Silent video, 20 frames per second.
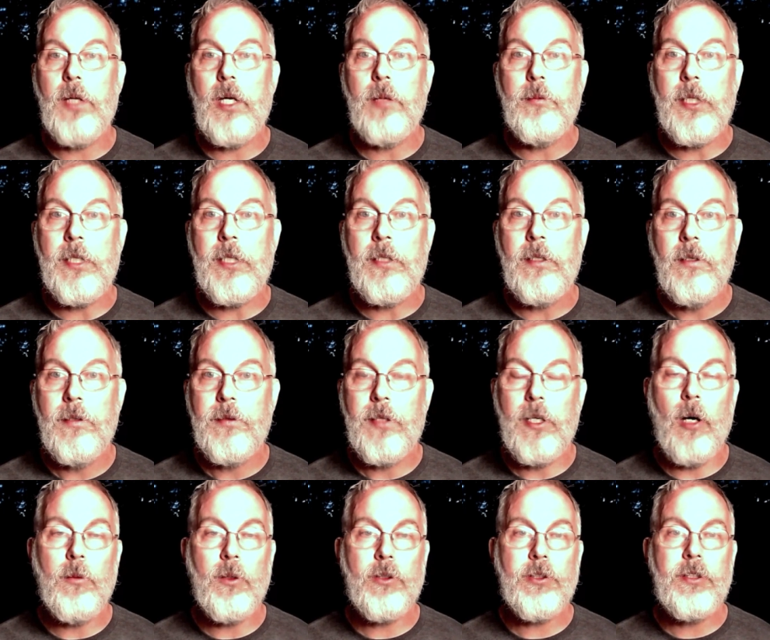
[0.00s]
maybe they
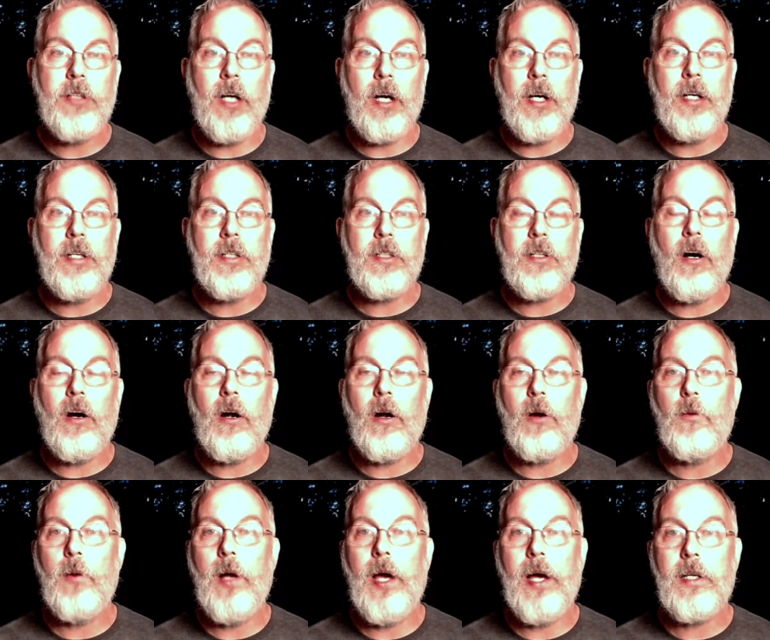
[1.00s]
almost die in a
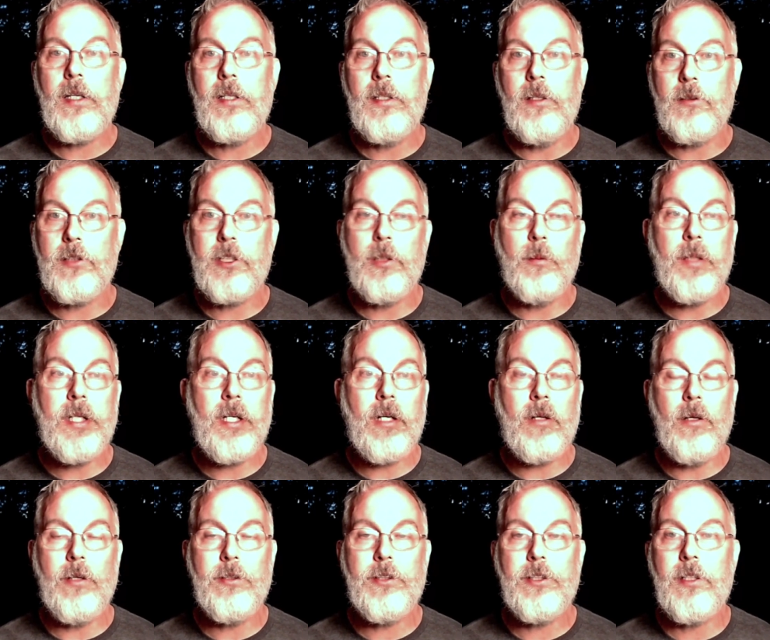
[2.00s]
car wreck. You know, somebody
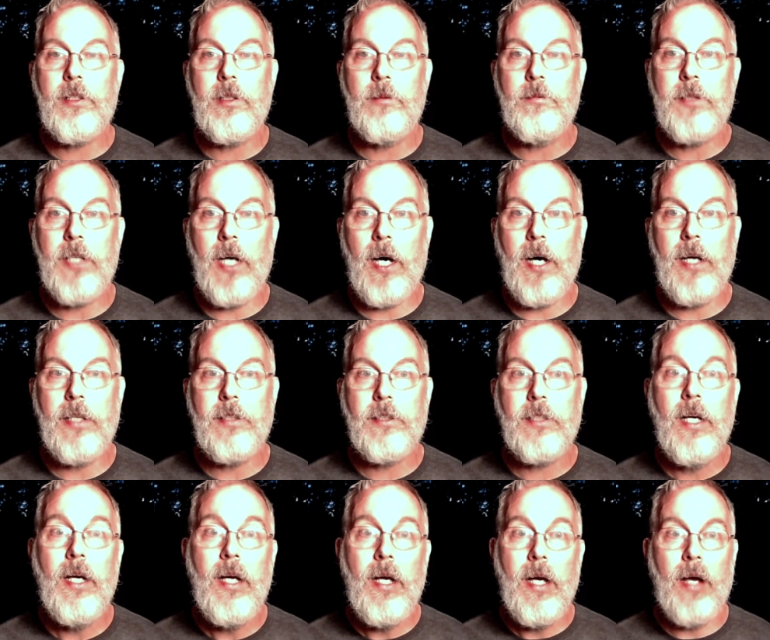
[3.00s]
close to them dies,
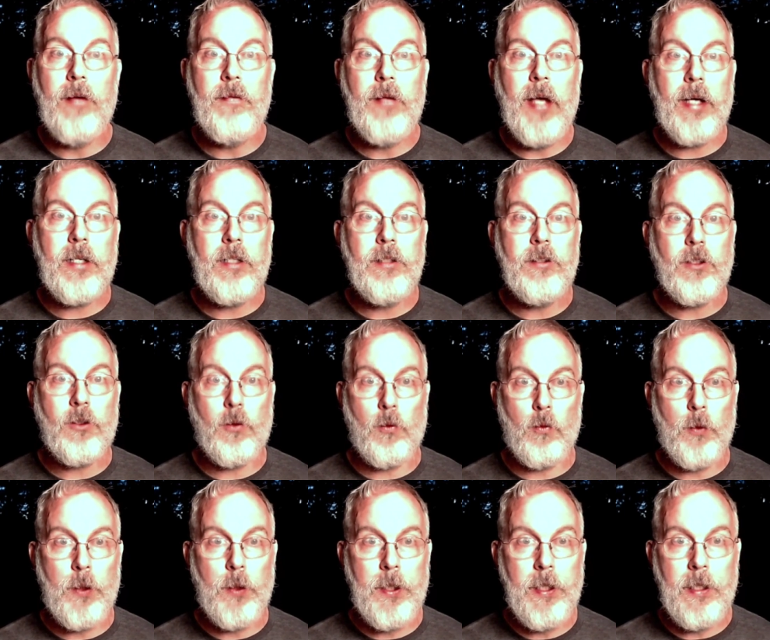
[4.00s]
and that can just
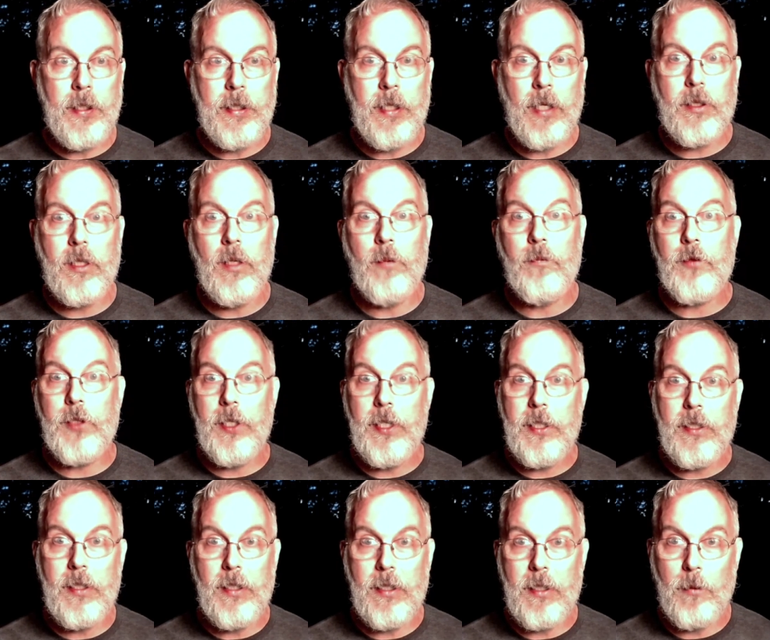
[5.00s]
really get them
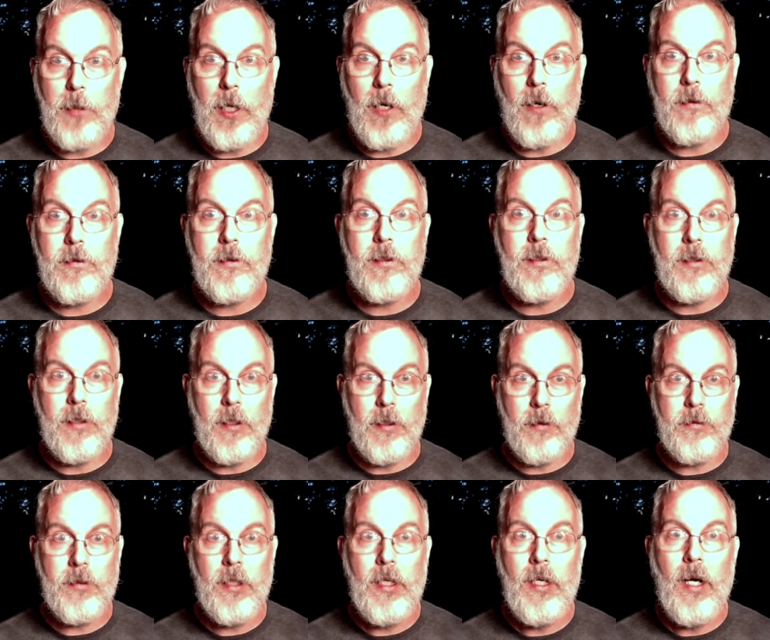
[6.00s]
thinking about, you
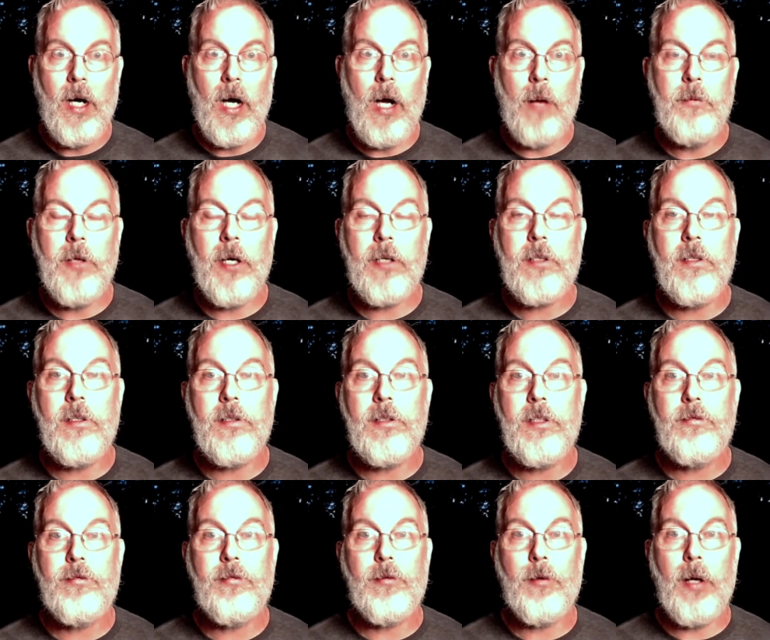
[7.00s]
know, I'm not going to
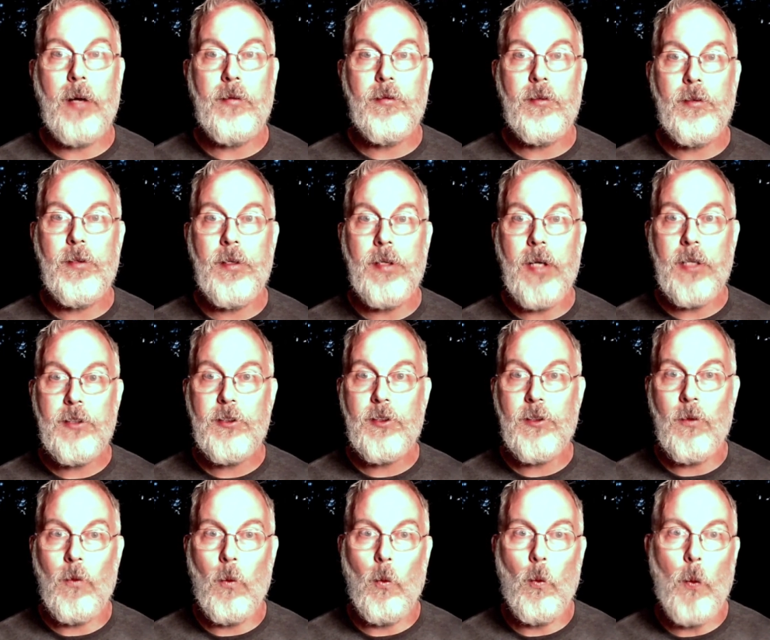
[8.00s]
live forever and I
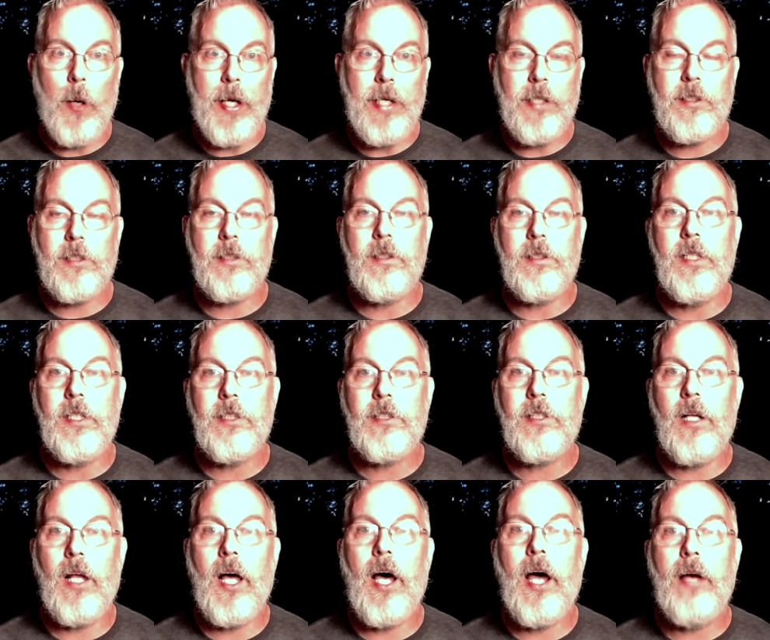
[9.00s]
shouldn't waste this
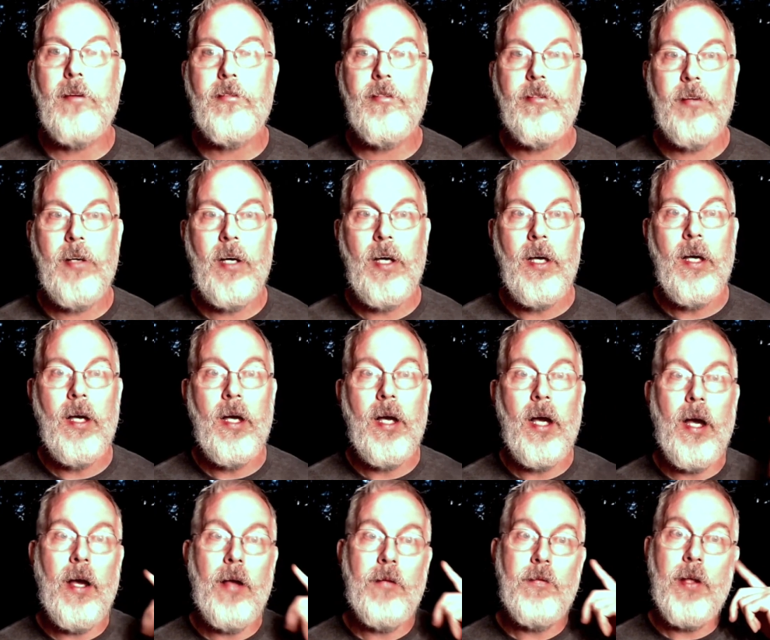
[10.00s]
life.
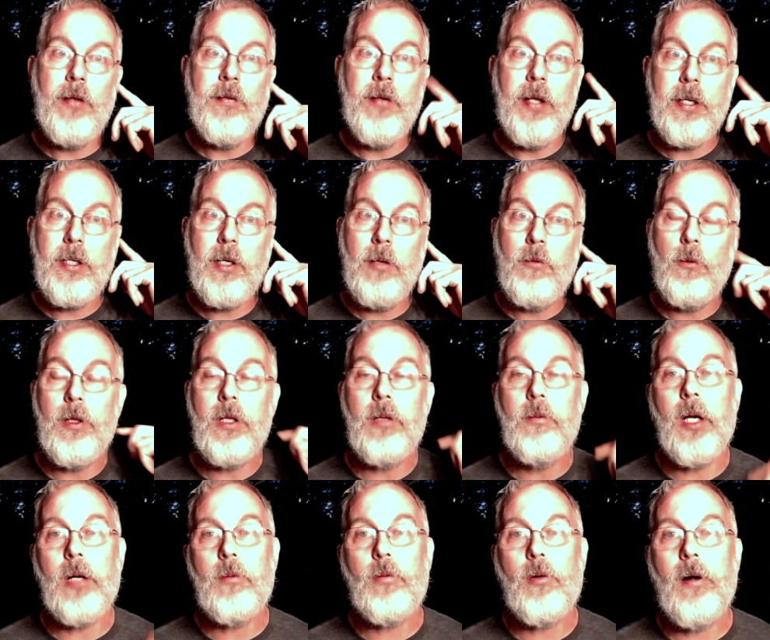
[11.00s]
And then they can really
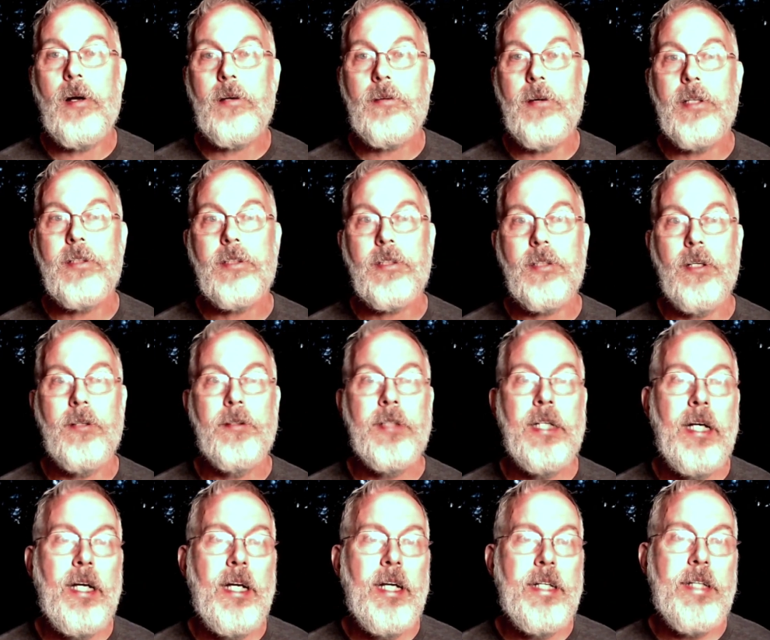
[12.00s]
make progress. So,
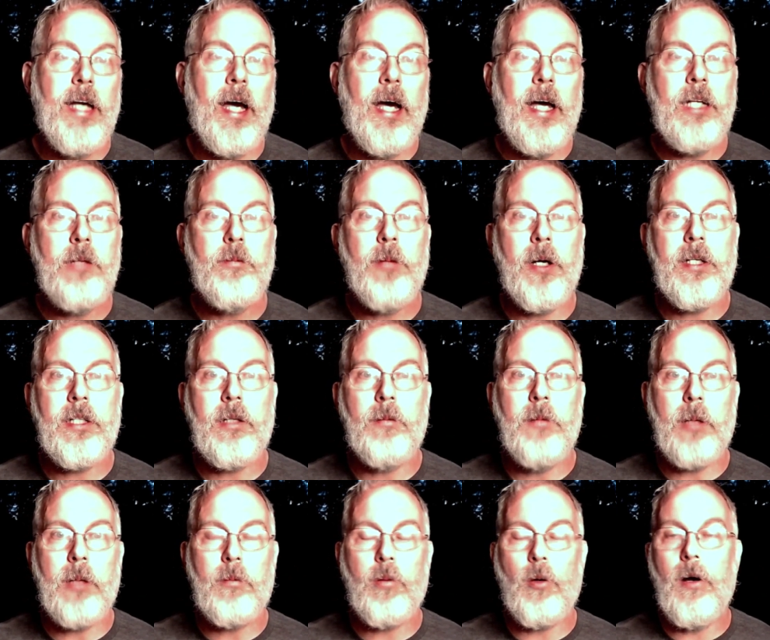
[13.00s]
yeah, anybody can
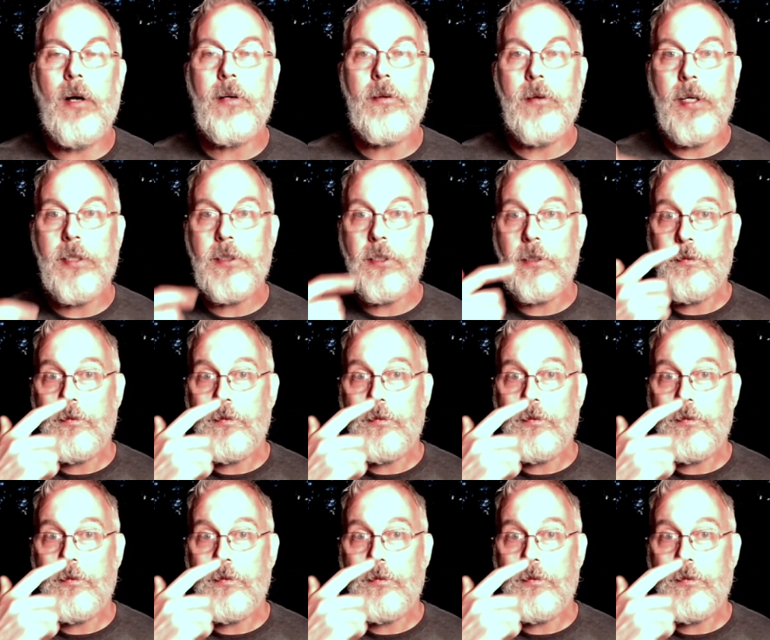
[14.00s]
make progress.